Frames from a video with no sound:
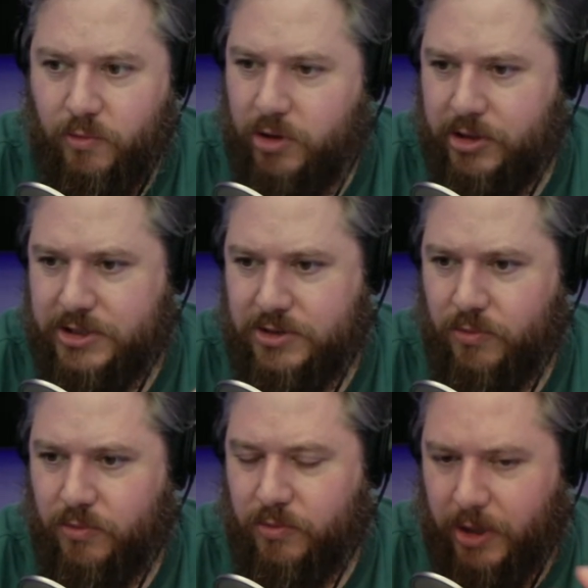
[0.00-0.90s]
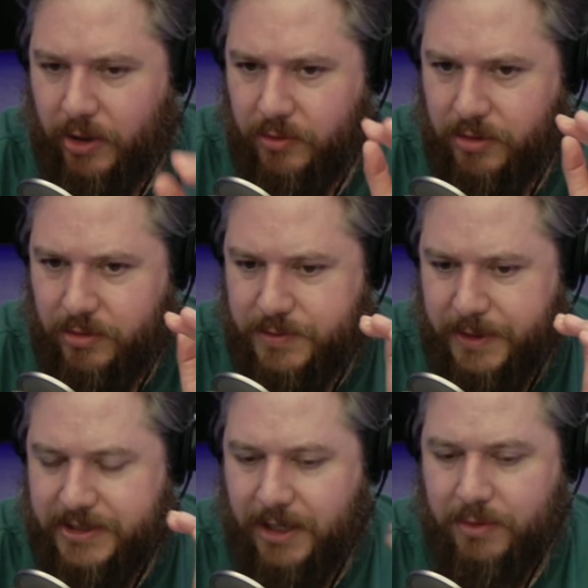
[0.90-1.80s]
just, with
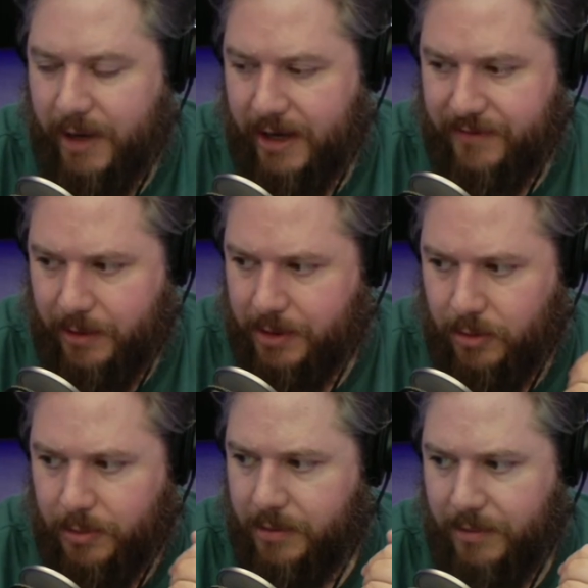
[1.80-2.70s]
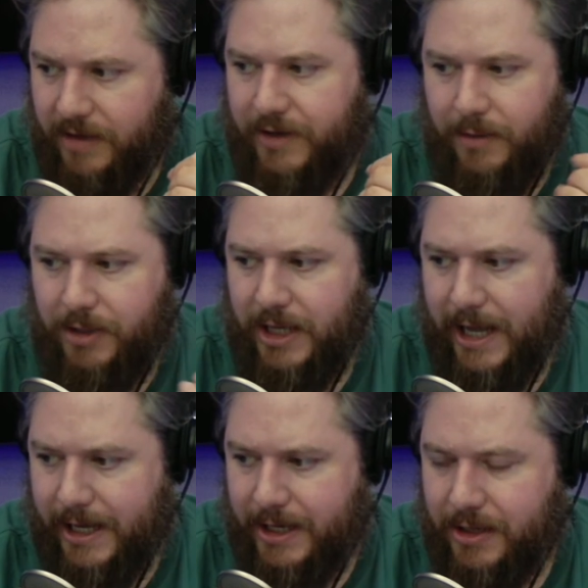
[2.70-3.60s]
spending time with my family, nobody in my family
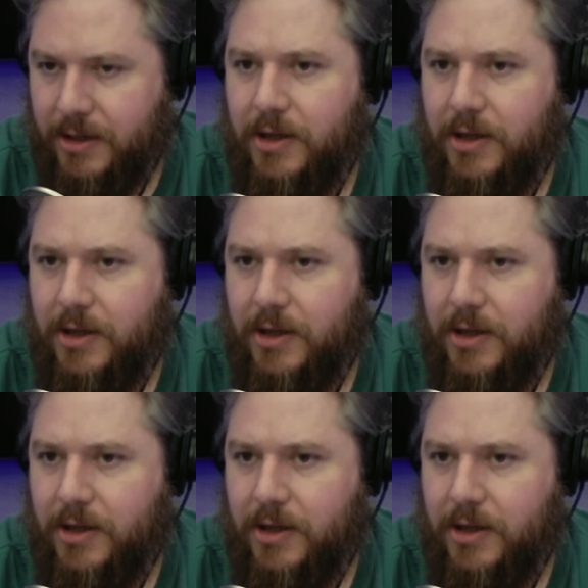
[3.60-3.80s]
had it.